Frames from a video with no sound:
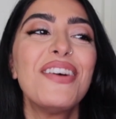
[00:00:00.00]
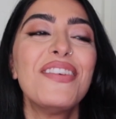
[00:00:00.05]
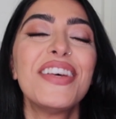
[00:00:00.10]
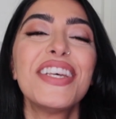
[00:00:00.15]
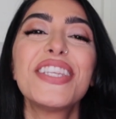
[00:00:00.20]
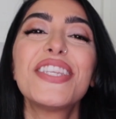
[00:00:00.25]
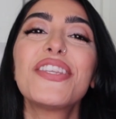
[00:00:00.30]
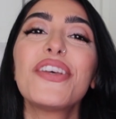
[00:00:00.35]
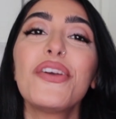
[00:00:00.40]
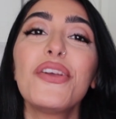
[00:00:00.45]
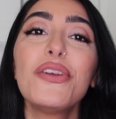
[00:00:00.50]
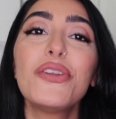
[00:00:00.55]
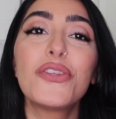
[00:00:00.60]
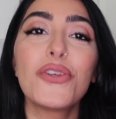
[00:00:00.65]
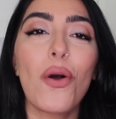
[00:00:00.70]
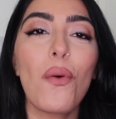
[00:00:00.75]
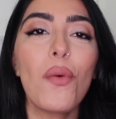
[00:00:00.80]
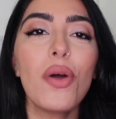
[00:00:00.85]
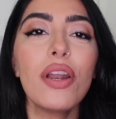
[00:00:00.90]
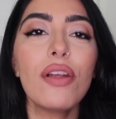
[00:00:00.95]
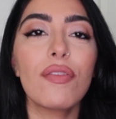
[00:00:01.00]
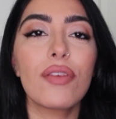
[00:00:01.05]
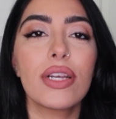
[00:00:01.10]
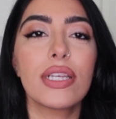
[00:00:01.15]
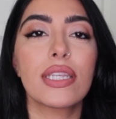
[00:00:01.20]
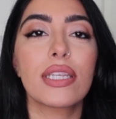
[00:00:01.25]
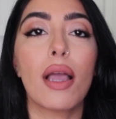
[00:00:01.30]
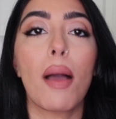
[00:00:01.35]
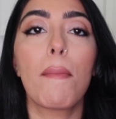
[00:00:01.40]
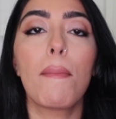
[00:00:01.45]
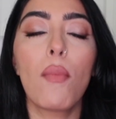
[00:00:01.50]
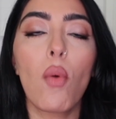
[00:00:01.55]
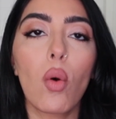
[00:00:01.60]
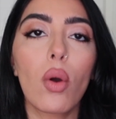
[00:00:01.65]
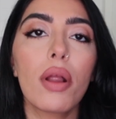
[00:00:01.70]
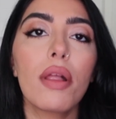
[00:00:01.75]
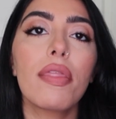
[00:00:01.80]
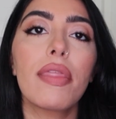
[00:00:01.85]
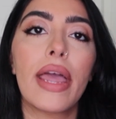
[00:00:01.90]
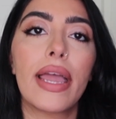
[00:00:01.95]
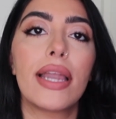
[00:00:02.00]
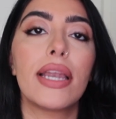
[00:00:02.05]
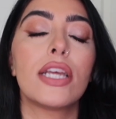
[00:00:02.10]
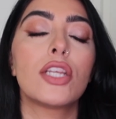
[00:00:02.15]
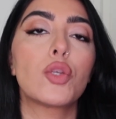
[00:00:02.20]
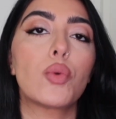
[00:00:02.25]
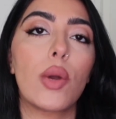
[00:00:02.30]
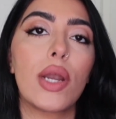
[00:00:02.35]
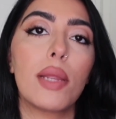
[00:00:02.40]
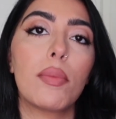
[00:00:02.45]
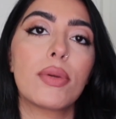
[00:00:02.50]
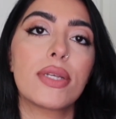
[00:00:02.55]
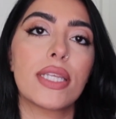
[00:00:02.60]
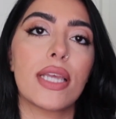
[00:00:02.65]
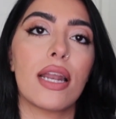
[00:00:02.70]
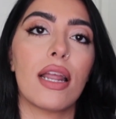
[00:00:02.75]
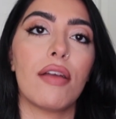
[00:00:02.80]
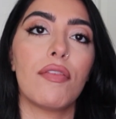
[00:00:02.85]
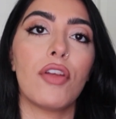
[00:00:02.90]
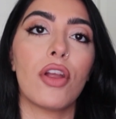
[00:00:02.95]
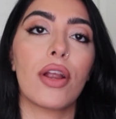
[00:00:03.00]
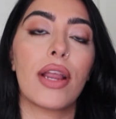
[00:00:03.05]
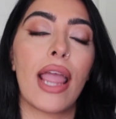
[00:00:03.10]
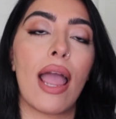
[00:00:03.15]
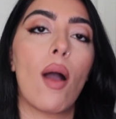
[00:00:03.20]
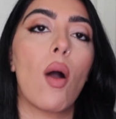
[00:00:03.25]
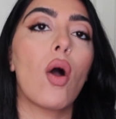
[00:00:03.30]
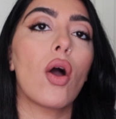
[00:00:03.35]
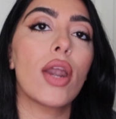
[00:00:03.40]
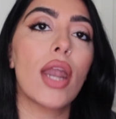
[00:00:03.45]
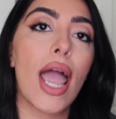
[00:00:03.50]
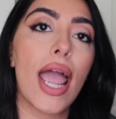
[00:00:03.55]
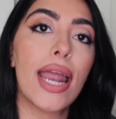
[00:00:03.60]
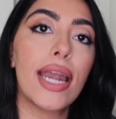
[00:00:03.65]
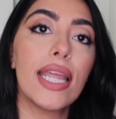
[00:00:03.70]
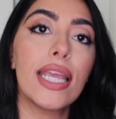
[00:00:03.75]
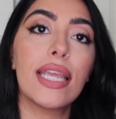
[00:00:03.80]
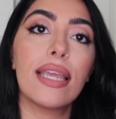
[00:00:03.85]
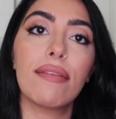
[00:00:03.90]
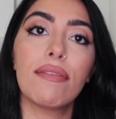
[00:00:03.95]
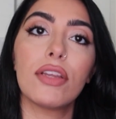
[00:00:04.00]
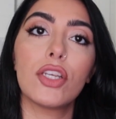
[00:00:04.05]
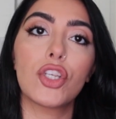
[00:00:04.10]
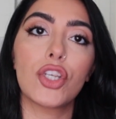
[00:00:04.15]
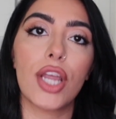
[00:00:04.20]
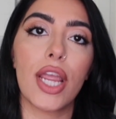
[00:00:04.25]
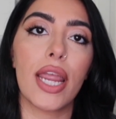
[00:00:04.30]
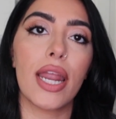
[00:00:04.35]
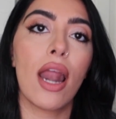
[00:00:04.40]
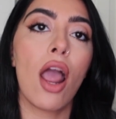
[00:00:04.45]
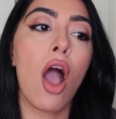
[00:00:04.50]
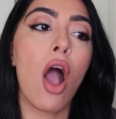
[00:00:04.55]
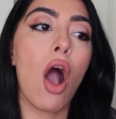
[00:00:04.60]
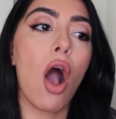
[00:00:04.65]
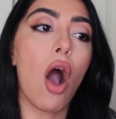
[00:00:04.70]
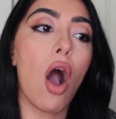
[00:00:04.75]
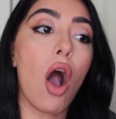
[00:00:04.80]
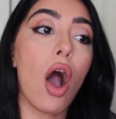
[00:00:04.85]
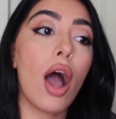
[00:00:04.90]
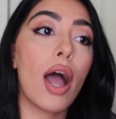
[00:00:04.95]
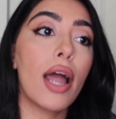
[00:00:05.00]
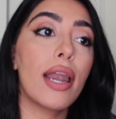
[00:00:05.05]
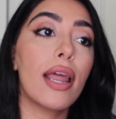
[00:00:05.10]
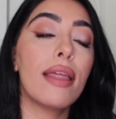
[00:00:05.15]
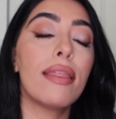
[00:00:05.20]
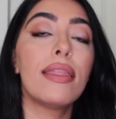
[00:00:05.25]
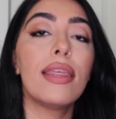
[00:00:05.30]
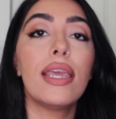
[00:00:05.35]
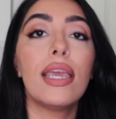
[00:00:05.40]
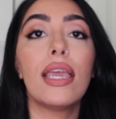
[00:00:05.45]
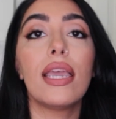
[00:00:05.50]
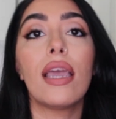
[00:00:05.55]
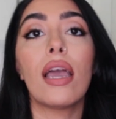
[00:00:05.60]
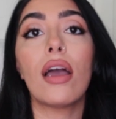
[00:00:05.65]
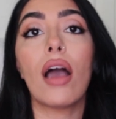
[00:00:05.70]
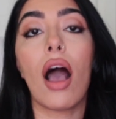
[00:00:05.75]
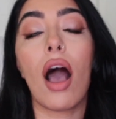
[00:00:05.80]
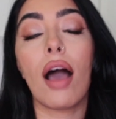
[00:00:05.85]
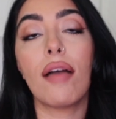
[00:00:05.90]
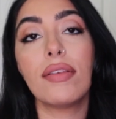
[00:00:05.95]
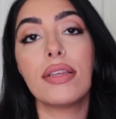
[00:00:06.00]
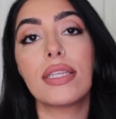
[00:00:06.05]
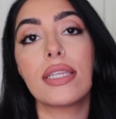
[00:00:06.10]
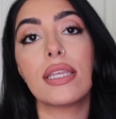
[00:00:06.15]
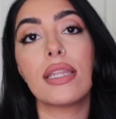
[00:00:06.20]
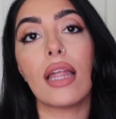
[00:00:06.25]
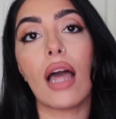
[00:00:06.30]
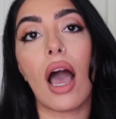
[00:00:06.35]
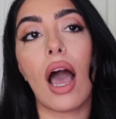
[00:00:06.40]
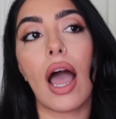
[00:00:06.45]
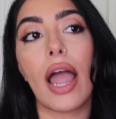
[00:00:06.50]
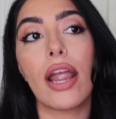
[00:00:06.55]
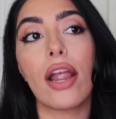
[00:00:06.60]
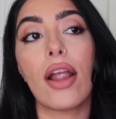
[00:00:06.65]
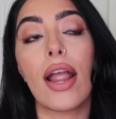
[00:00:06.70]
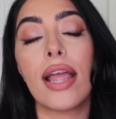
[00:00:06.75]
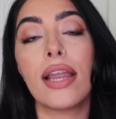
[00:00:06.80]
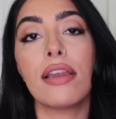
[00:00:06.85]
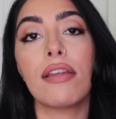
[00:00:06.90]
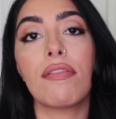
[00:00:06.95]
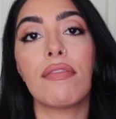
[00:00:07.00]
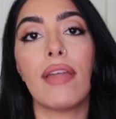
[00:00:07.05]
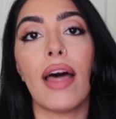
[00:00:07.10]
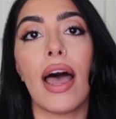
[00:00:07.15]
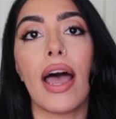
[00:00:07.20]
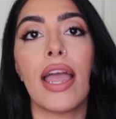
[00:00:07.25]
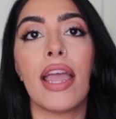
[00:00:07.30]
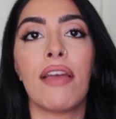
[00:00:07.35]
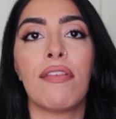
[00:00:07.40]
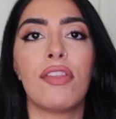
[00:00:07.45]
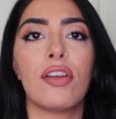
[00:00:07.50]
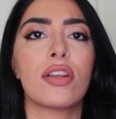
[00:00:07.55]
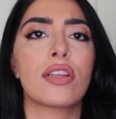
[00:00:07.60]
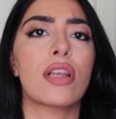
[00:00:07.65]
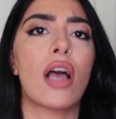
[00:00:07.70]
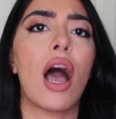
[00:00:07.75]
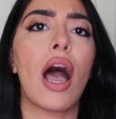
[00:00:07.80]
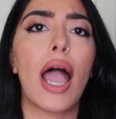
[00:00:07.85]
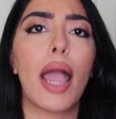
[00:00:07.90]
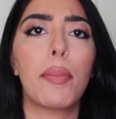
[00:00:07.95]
So you don't want to risk more than 20% of your account on any given trade. On the obviously the higher end of that, if there's a high